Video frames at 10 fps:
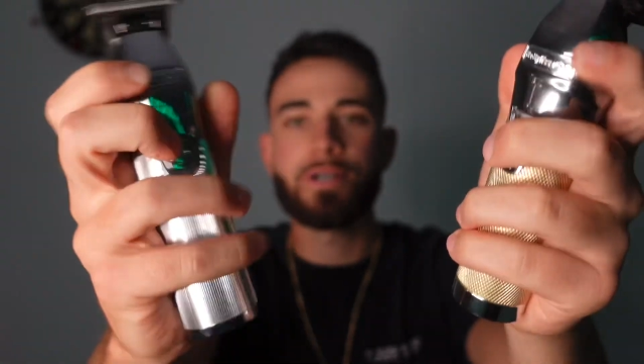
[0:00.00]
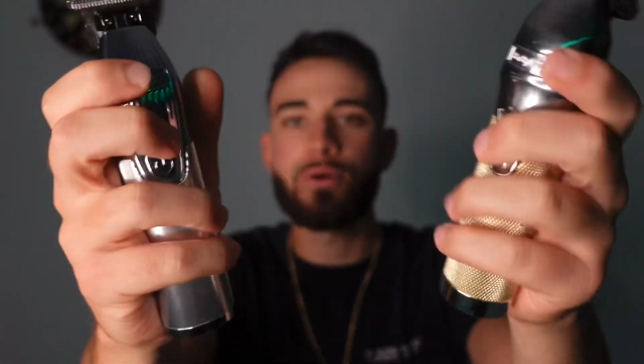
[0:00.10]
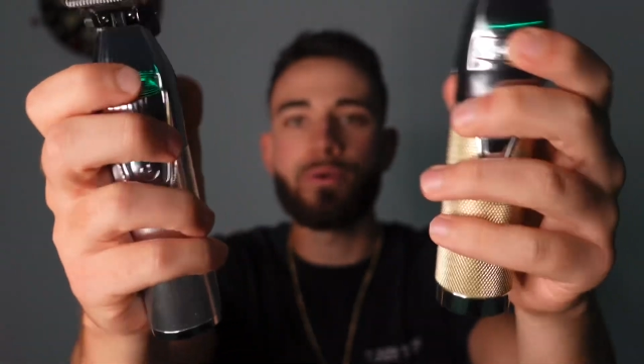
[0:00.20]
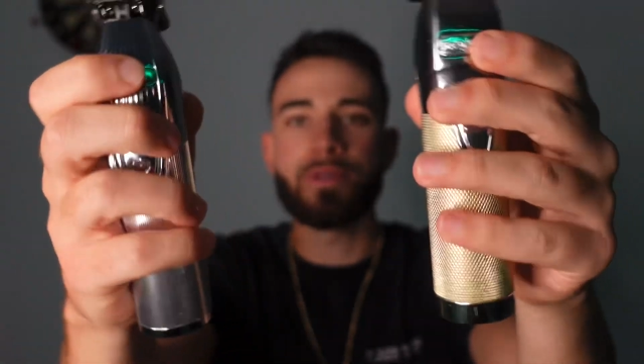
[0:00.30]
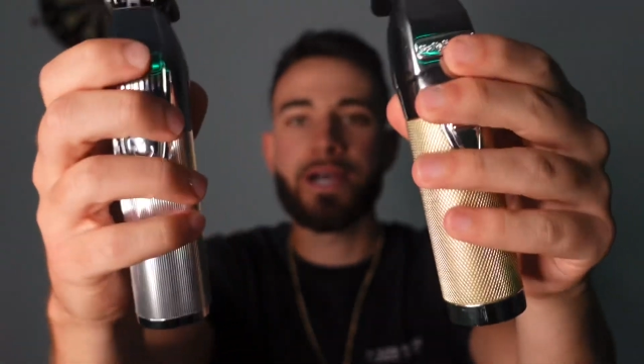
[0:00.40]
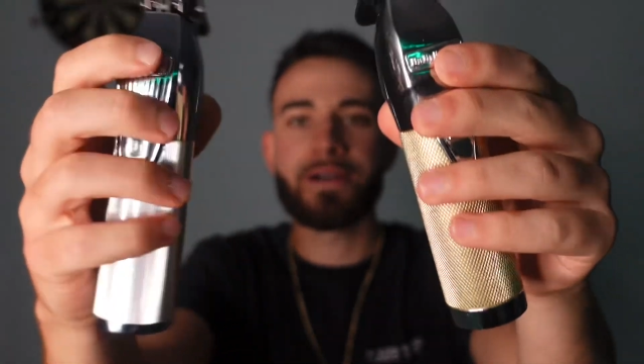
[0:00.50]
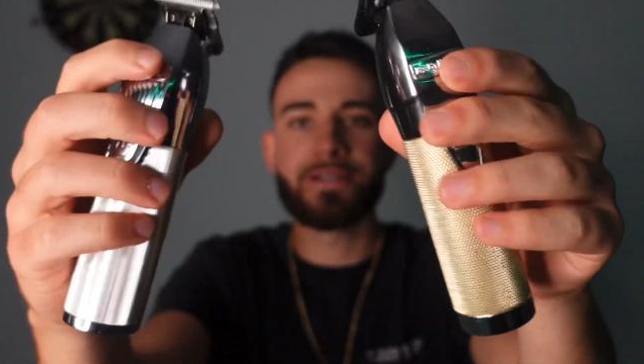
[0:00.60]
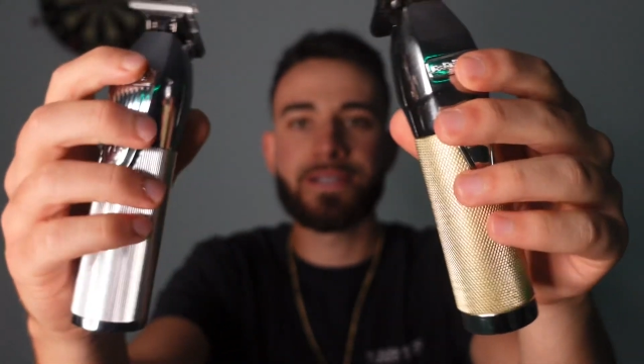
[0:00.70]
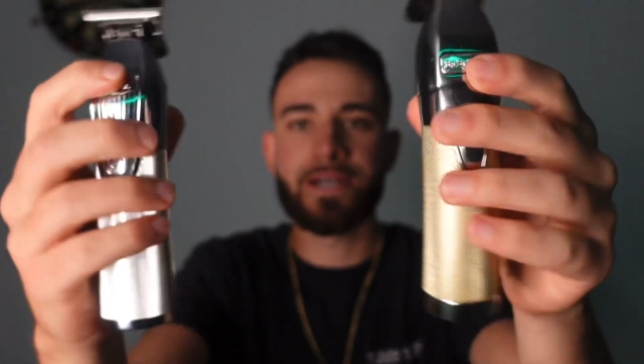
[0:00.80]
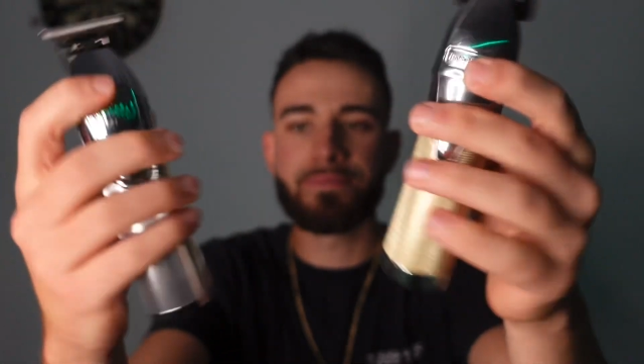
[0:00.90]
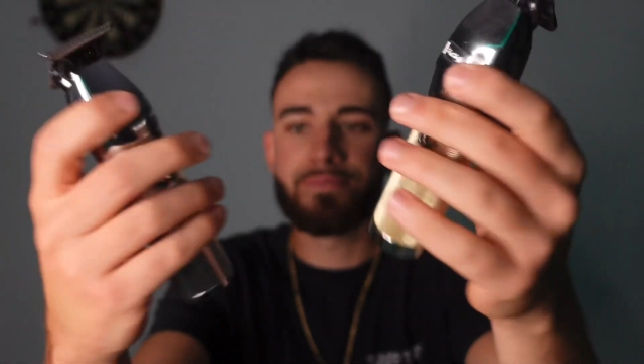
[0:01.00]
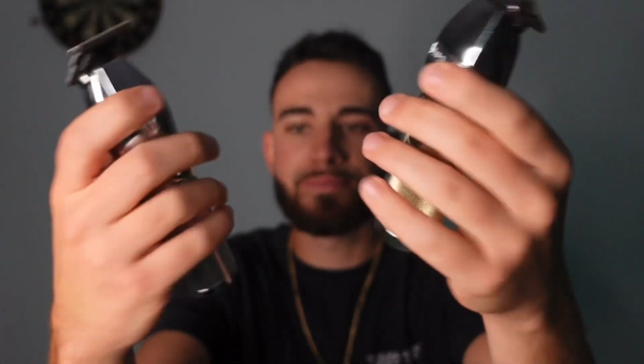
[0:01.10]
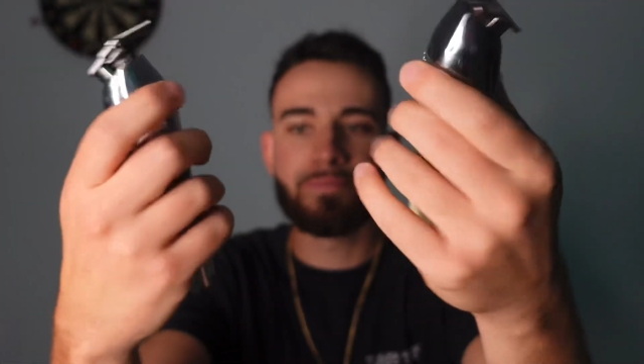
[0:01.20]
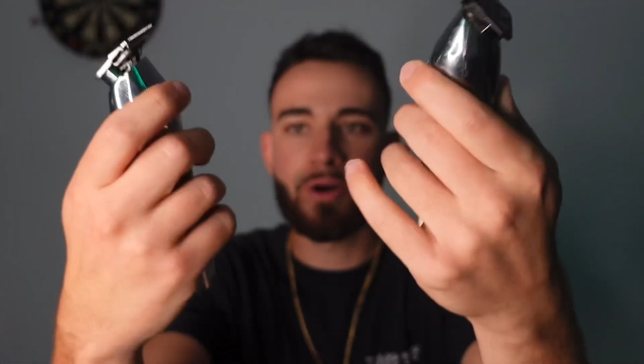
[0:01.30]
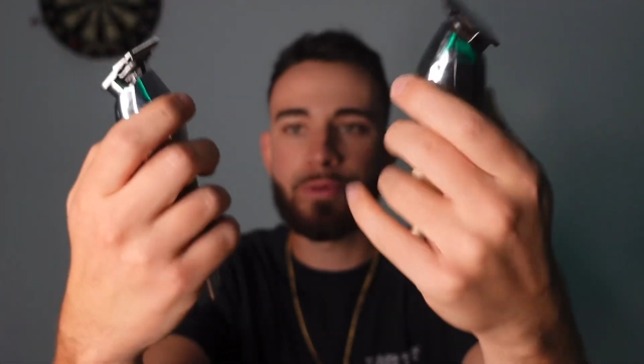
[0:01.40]
whole entire design,
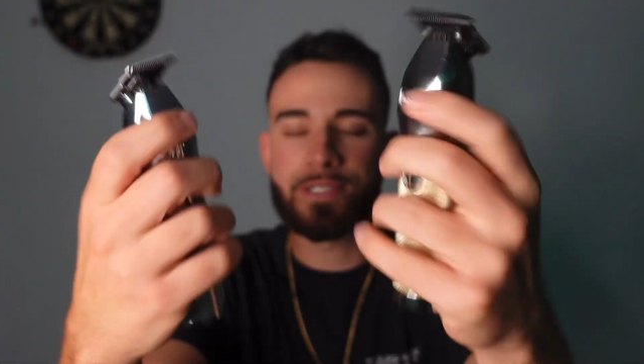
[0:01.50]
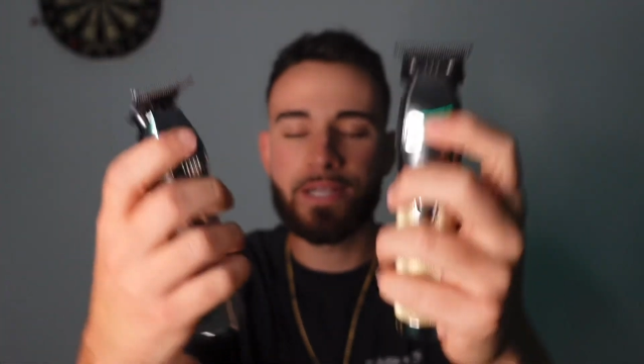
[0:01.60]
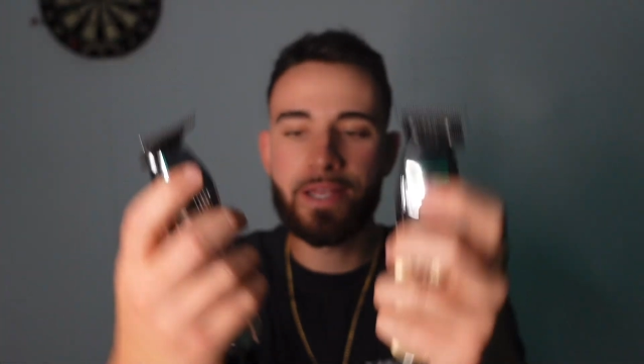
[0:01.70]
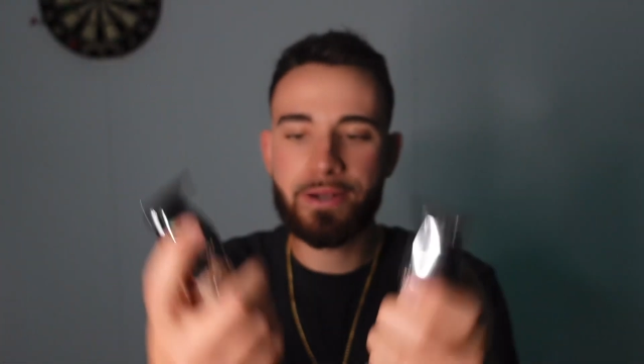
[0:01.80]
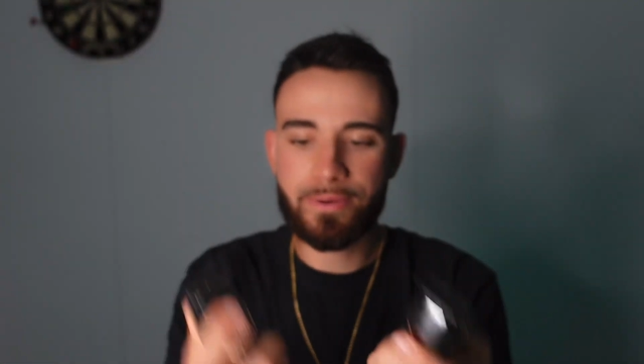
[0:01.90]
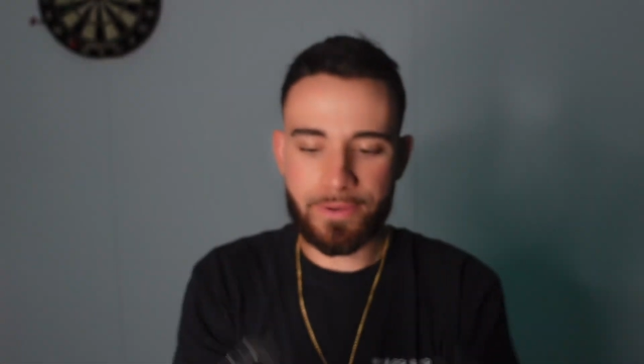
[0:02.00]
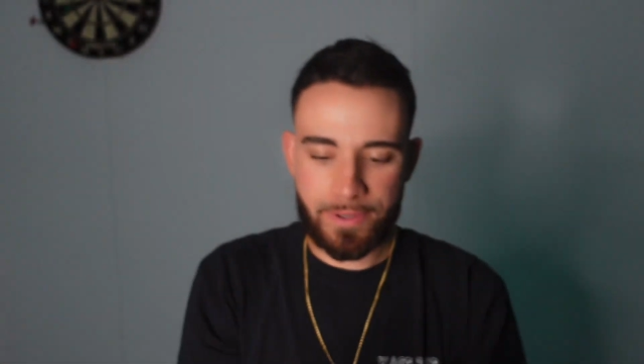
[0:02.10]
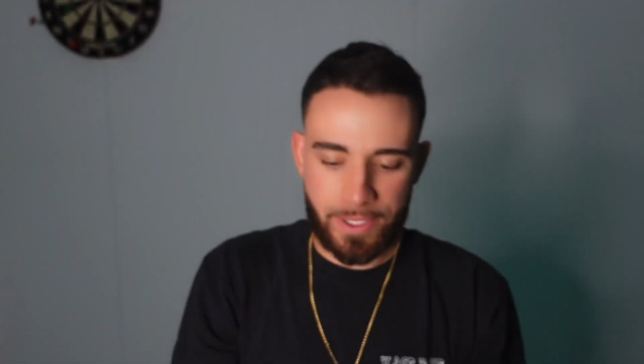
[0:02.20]
almost identical.